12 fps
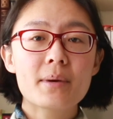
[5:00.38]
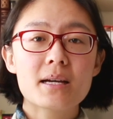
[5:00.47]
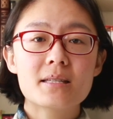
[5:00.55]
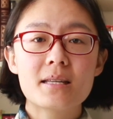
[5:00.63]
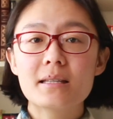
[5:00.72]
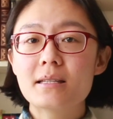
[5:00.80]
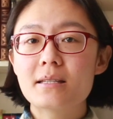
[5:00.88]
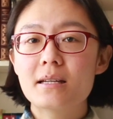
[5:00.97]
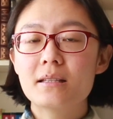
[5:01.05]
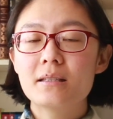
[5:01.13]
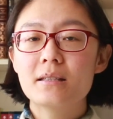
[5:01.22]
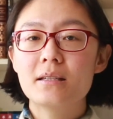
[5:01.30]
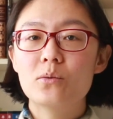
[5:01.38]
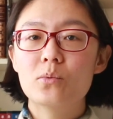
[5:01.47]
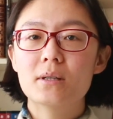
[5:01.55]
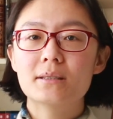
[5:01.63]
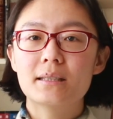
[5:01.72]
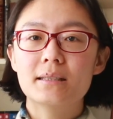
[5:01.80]
as Tennyson. He
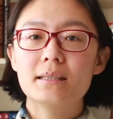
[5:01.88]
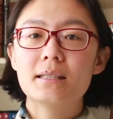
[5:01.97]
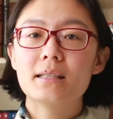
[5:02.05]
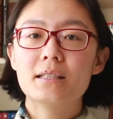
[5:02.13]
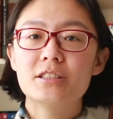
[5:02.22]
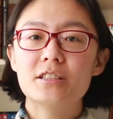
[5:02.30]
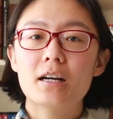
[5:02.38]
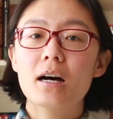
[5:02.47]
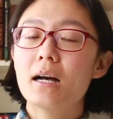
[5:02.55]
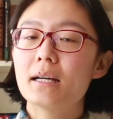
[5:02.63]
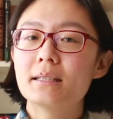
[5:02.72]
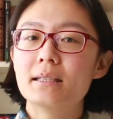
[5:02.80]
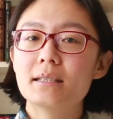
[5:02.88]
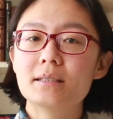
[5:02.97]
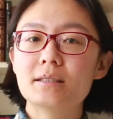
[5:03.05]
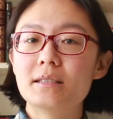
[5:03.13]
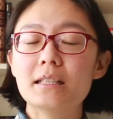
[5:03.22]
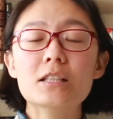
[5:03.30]
was an English
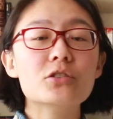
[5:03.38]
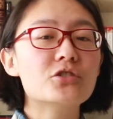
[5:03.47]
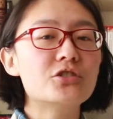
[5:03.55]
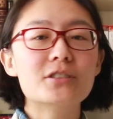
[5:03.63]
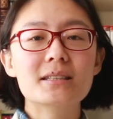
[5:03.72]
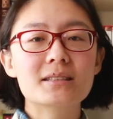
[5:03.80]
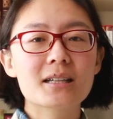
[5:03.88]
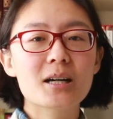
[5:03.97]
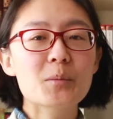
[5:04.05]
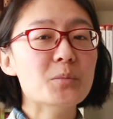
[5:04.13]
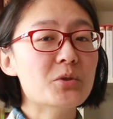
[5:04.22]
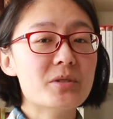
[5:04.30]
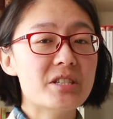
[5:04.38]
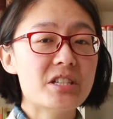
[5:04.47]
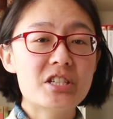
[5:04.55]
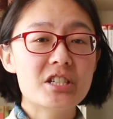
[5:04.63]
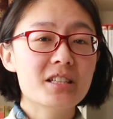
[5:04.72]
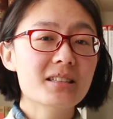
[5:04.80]
artist, illustrator,
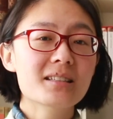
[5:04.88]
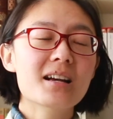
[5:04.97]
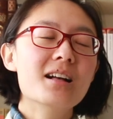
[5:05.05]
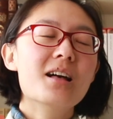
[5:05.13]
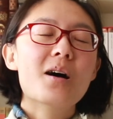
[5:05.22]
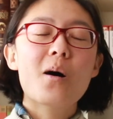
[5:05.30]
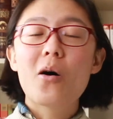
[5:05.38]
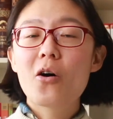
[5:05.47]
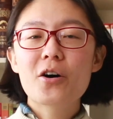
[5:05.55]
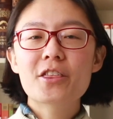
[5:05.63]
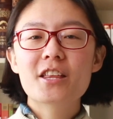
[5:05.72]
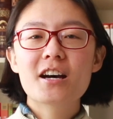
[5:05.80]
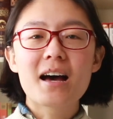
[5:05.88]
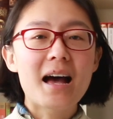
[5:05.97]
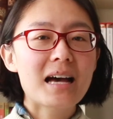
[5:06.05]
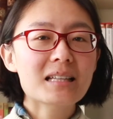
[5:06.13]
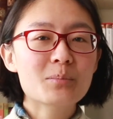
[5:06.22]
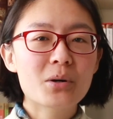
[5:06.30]
musician, author,
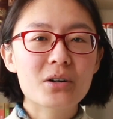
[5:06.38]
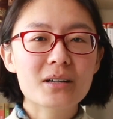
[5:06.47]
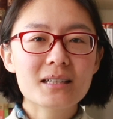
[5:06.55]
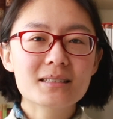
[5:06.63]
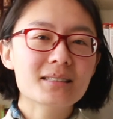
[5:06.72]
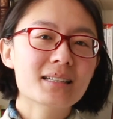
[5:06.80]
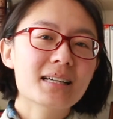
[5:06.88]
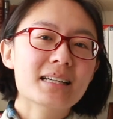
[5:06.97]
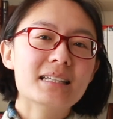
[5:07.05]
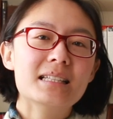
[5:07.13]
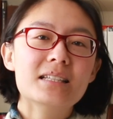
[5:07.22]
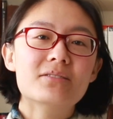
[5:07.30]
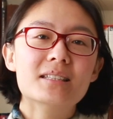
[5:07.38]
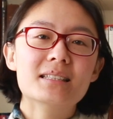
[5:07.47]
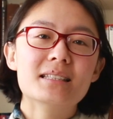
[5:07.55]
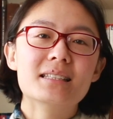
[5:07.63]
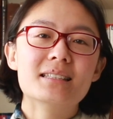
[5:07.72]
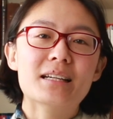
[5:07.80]
and poet. He even
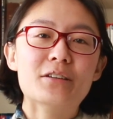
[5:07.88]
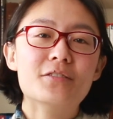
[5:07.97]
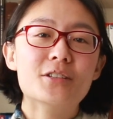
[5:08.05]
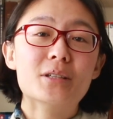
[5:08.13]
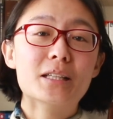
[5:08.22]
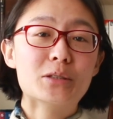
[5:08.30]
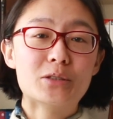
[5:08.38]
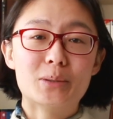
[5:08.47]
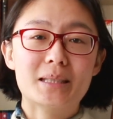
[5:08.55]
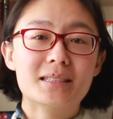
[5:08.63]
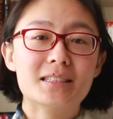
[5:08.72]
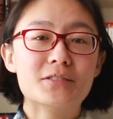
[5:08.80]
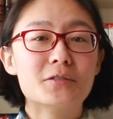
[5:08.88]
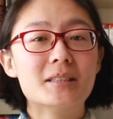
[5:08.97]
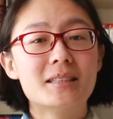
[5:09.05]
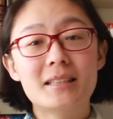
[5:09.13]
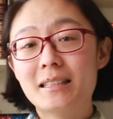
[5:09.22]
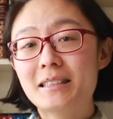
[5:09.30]
did a few illustrations
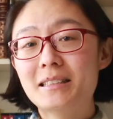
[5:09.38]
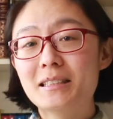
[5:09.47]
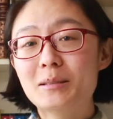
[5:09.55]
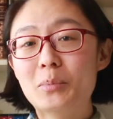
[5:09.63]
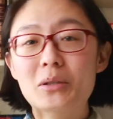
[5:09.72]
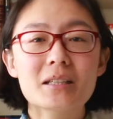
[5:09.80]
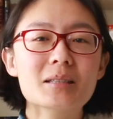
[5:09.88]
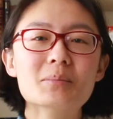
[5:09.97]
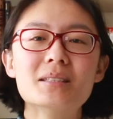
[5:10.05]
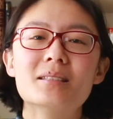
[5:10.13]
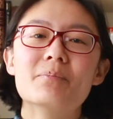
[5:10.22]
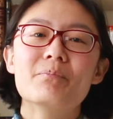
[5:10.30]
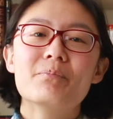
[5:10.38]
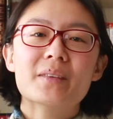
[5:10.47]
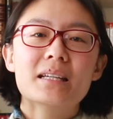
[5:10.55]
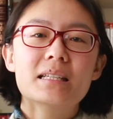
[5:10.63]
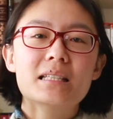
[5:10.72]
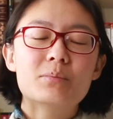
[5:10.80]
for Tennyson's poems.
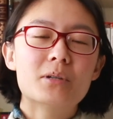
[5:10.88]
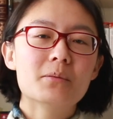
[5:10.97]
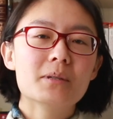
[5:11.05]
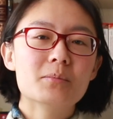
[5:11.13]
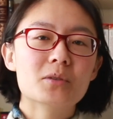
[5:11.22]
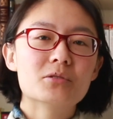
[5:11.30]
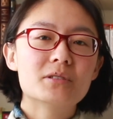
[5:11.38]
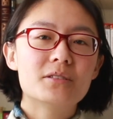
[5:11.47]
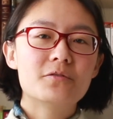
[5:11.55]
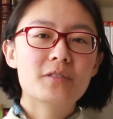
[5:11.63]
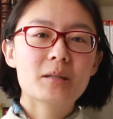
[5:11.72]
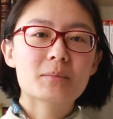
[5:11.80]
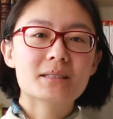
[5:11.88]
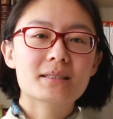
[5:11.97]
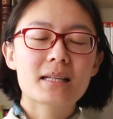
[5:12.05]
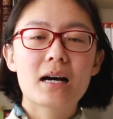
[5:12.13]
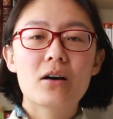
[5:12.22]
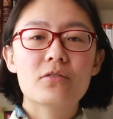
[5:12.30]
He's probably most famous
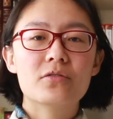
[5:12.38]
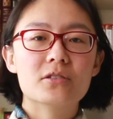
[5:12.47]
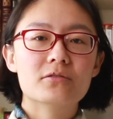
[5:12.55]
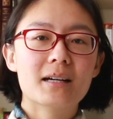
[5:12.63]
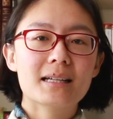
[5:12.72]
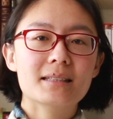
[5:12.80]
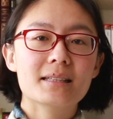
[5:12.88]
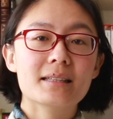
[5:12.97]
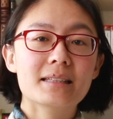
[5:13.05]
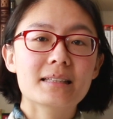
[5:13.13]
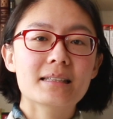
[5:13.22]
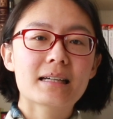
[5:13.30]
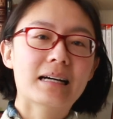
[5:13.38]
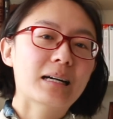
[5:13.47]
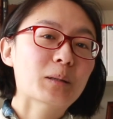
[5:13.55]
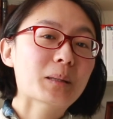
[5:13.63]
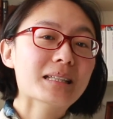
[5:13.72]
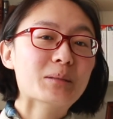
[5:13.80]
now for writing The
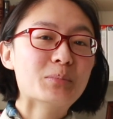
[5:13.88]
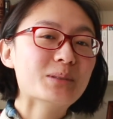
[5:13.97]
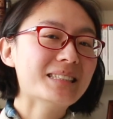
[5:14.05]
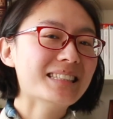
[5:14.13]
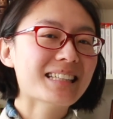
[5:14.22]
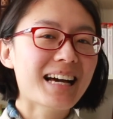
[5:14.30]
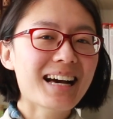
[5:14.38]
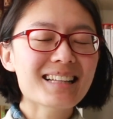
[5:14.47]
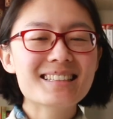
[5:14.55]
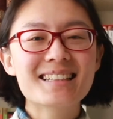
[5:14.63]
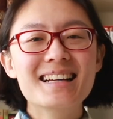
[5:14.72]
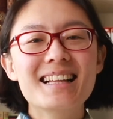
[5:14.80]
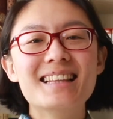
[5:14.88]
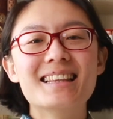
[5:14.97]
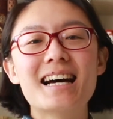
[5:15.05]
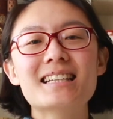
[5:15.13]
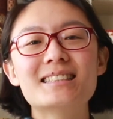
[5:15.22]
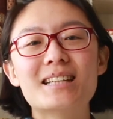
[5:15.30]
Owl and the Pussycat.
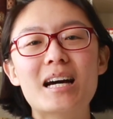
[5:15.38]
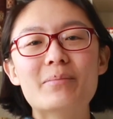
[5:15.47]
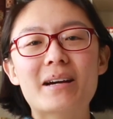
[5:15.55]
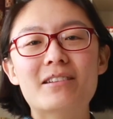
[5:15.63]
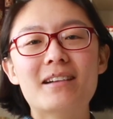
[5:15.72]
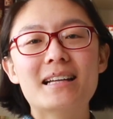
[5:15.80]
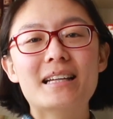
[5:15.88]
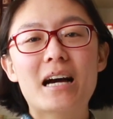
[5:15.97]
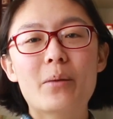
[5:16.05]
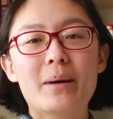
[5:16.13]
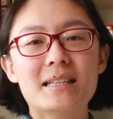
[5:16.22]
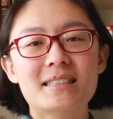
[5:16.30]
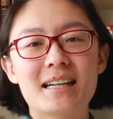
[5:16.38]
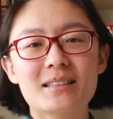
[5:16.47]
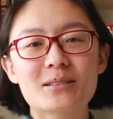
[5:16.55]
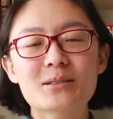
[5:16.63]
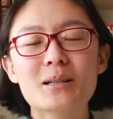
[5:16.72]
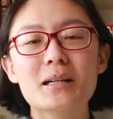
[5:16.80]
Last time I read it on my
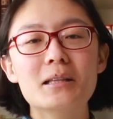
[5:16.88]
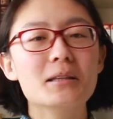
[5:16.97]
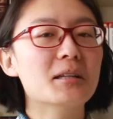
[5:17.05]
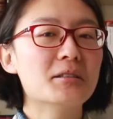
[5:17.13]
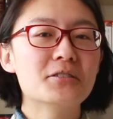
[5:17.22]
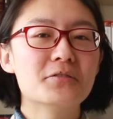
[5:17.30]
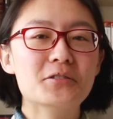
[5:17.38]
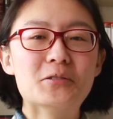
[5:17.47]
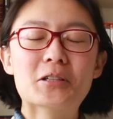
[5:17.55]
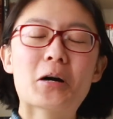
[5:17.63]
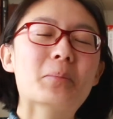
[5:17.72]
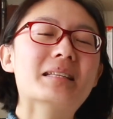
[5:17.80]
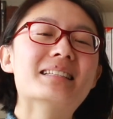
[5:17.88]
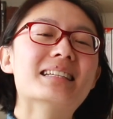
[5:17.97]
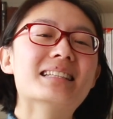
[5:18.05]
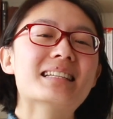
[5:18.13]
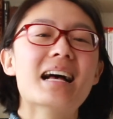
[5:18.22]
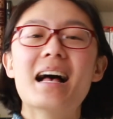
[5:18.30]
channel, a lot of you
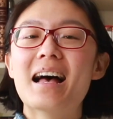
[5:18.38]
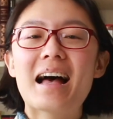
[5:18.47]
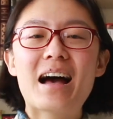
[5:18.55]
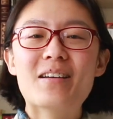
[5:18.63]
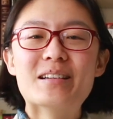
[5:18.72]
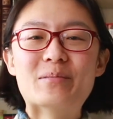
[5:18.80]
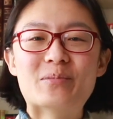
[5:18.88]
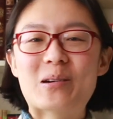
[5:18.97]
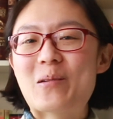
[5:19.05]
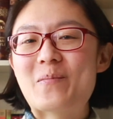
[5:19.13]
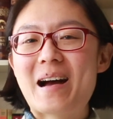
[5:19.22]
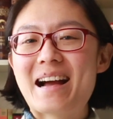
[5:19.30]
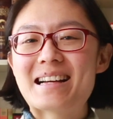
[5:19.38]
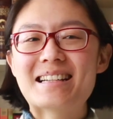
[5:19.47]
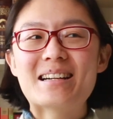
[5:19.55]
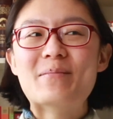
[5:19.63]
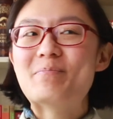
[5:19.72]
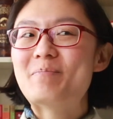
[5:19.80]
commented how you brought back
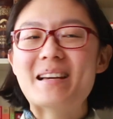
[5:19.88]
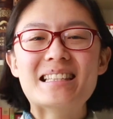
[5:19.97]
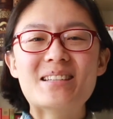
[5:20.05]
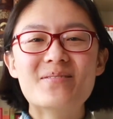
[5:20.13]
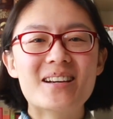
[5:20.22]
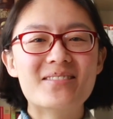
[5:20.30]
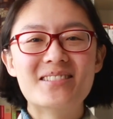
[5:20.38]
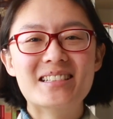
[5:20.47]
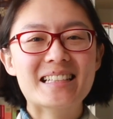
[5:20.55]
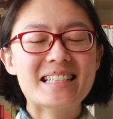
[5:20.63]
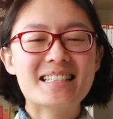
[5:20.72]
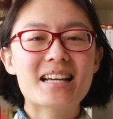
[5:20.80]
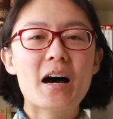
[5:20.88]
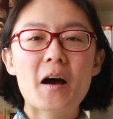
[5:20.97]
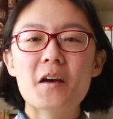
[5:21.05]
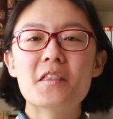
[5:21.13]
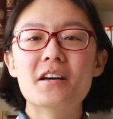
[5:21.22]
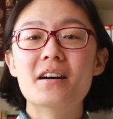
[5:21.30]
many memories,
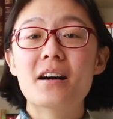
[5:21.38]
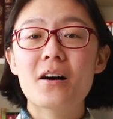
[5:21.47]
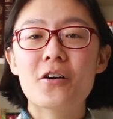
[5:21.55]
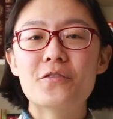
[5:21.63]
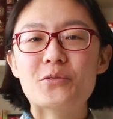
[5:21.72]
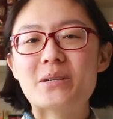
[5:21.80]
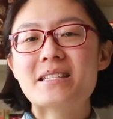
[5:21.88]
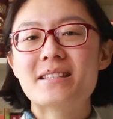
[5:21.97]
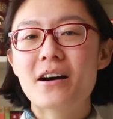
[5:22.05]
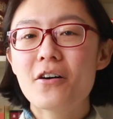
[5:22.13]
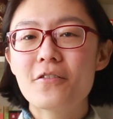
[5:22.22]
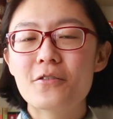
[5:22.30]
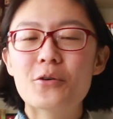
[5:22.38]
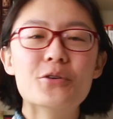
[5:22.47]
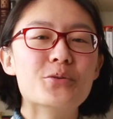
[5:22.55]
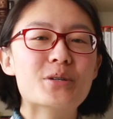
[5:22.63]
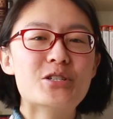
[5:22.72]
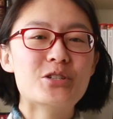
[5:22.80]
either of yourself
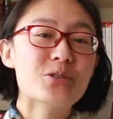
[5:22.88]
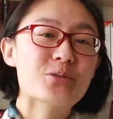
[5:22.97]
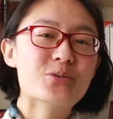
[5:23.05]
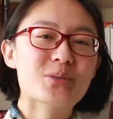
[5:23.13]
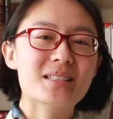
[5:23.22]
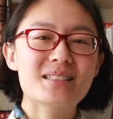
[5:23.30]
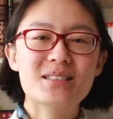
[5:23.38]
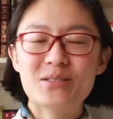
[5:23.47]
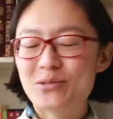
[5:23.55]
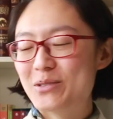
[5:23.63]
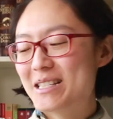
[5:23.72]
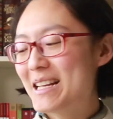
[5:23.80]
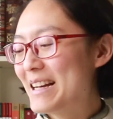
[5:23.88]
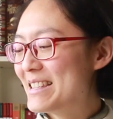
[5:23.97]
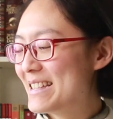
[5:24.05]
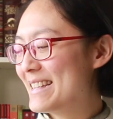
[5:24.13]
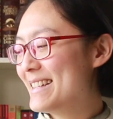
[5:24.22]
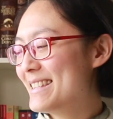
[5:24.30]
or your children
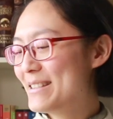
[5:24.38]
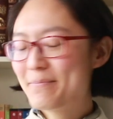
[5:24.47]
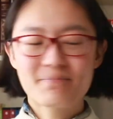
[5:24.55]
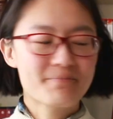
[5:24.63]
reciting it.